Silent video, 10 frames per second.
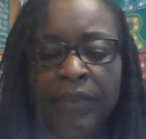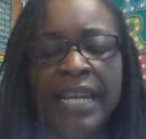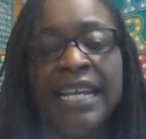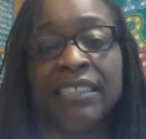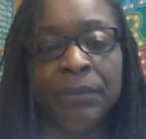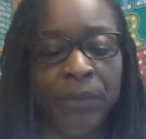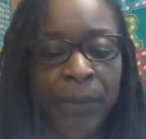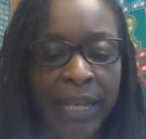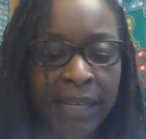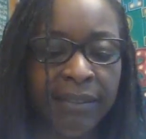Ants with
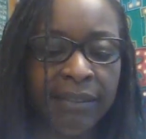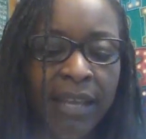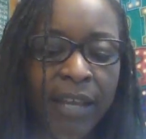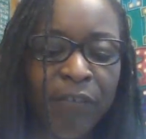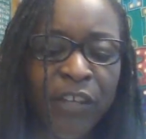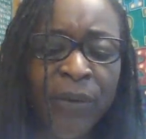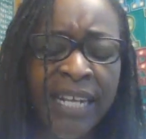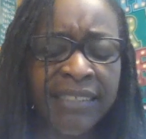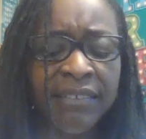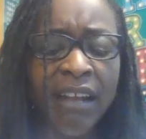wings. A few
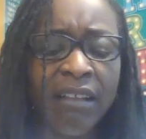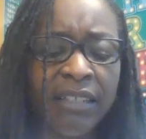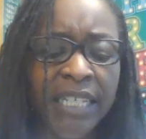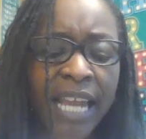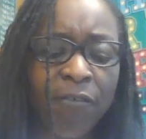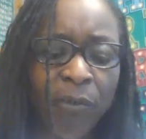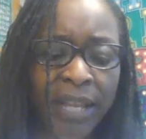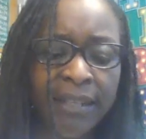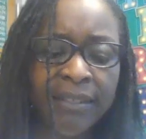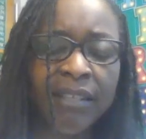ants in the colony have
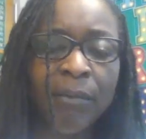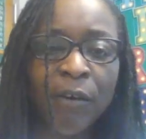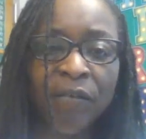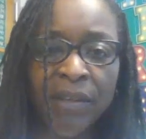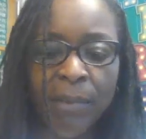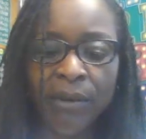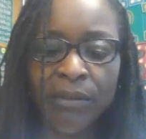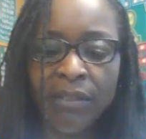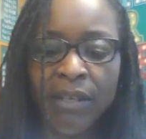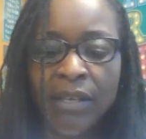wings. Some are
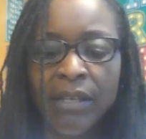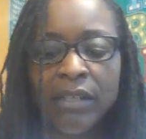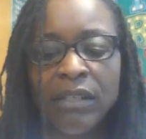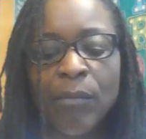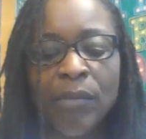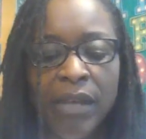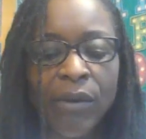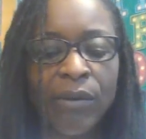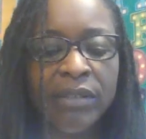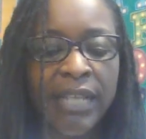females, some are
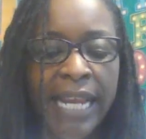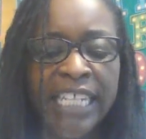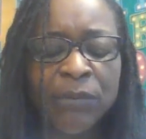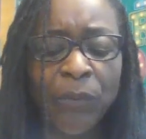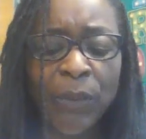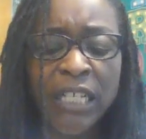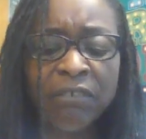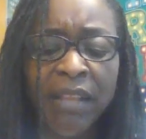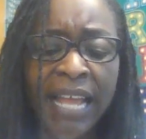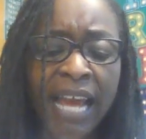males. Ants with
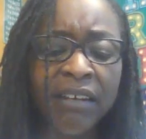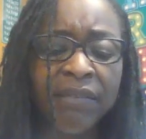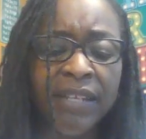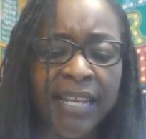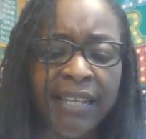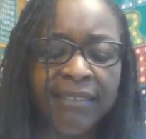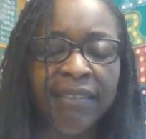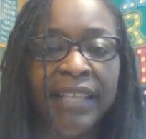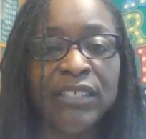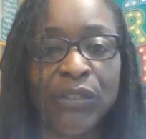wings fly out of the
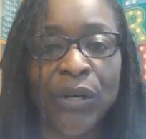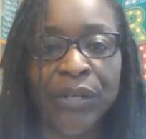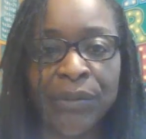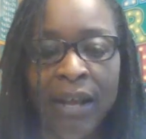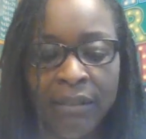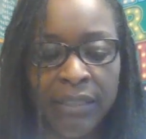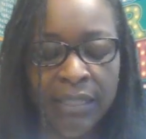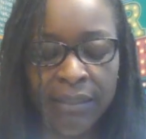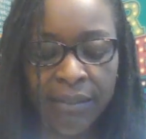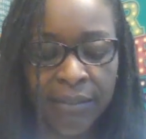nest. They start new
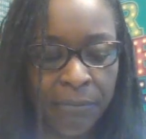colonies.